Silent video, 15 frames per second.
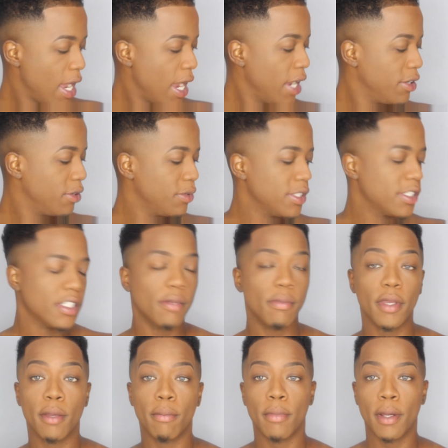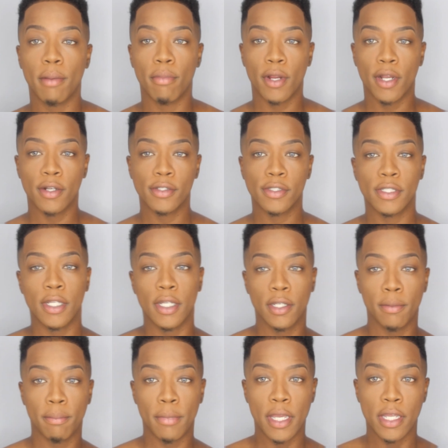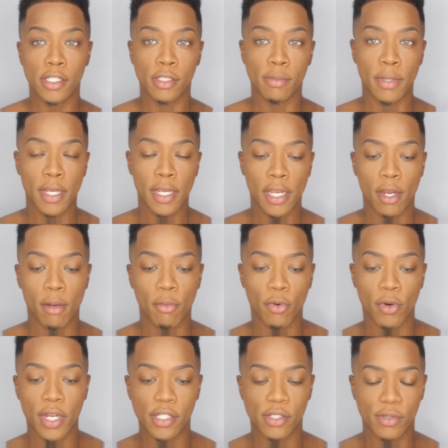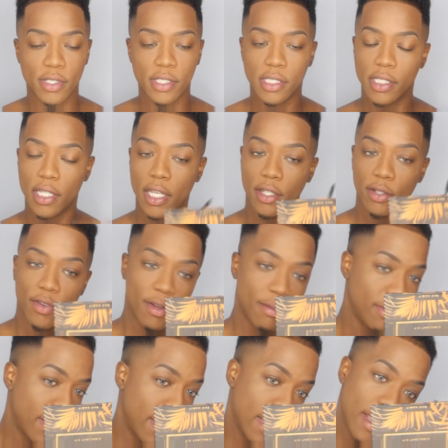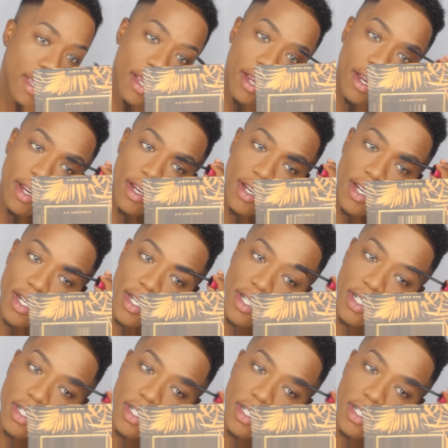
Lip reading: I do this to make my brows kind of match my hair more. As you can see, I do have black hair.